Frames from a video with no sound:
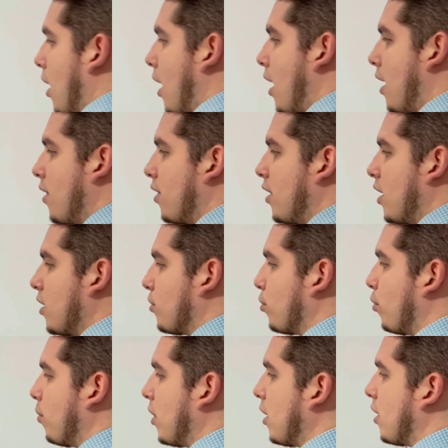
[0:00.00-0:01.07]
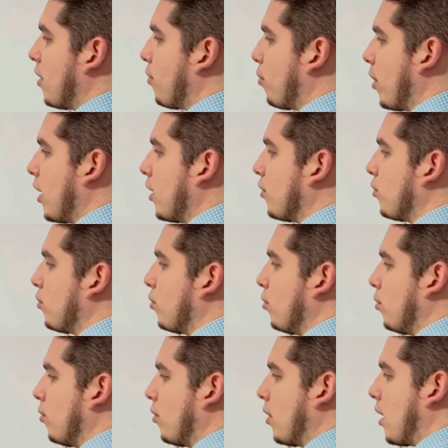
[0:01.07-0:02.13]
And this would be the way
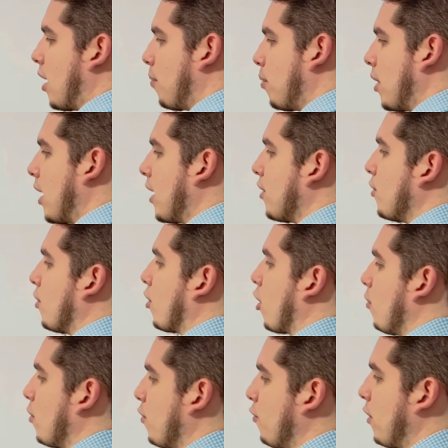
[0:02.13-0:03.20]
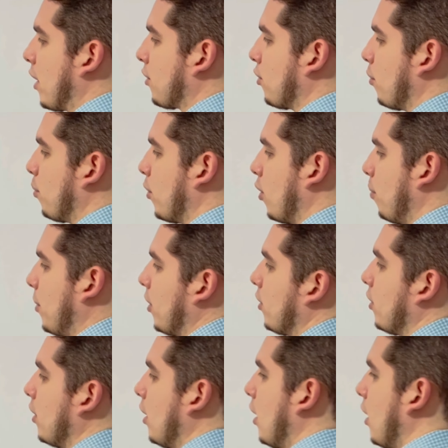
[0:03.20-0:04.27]
to apply your common factor
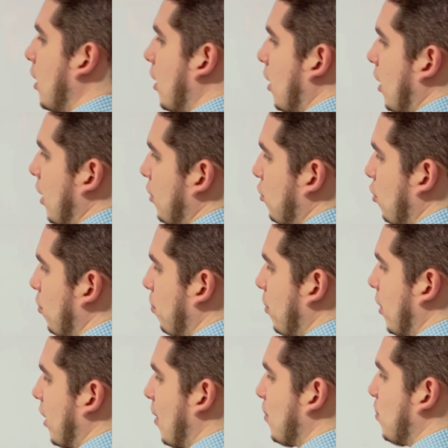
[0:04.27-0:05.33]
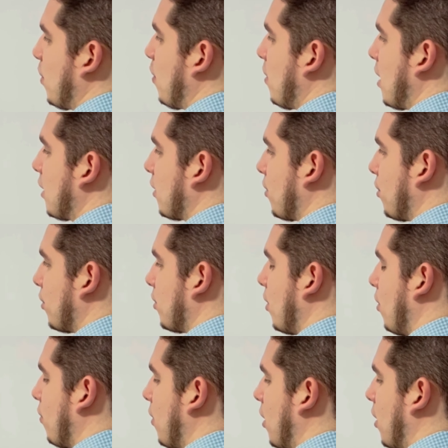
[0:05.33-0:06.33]
property. And you perhaps maybe ask yourself,